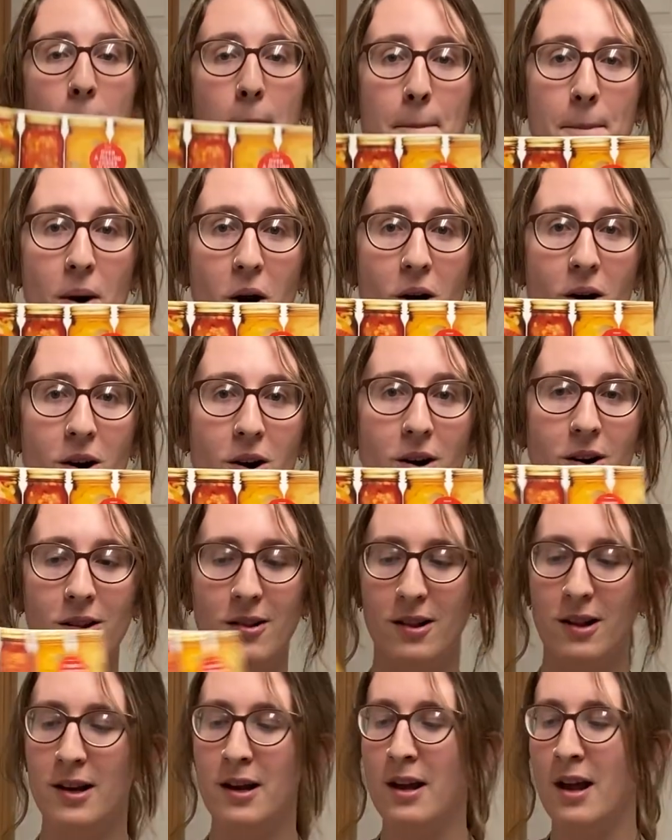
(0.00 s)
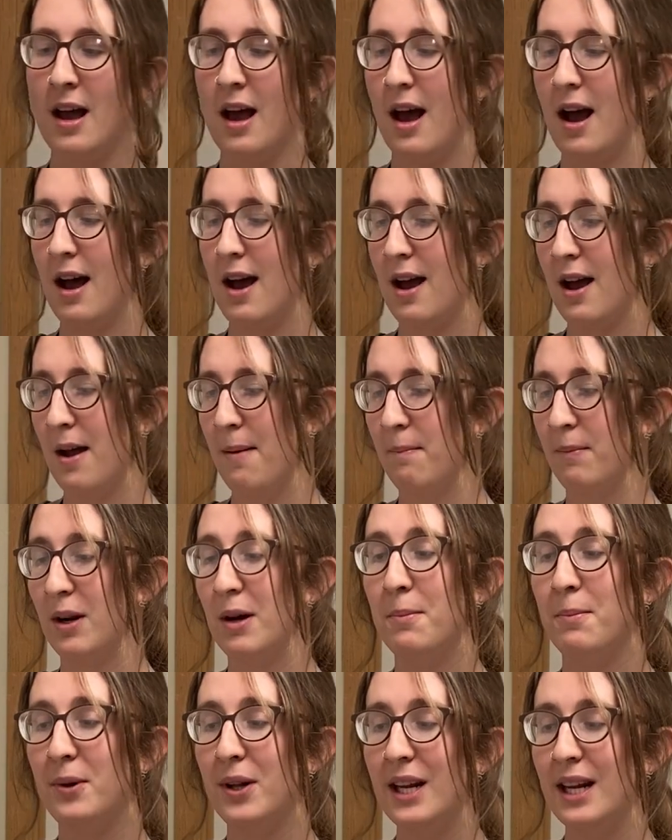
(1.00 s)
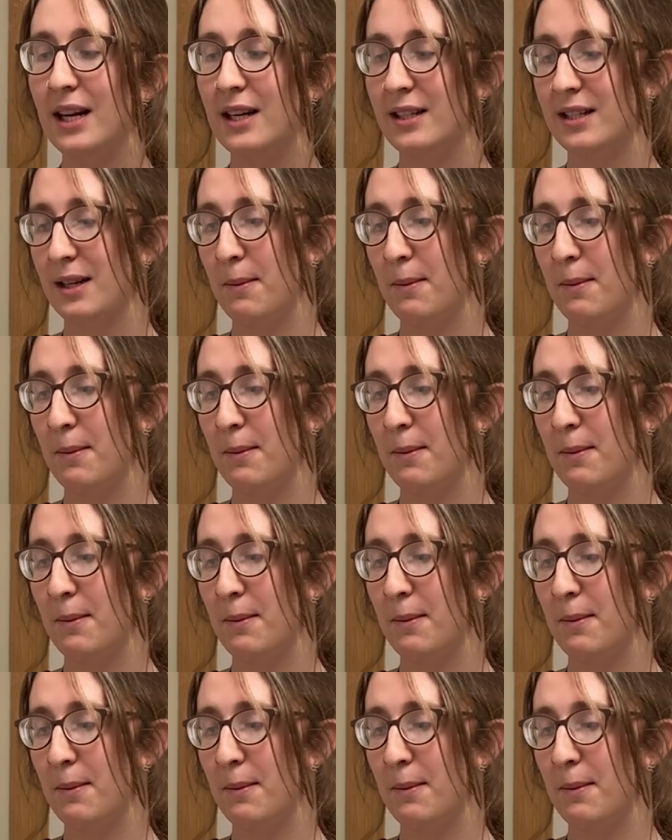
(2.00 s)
Ball complete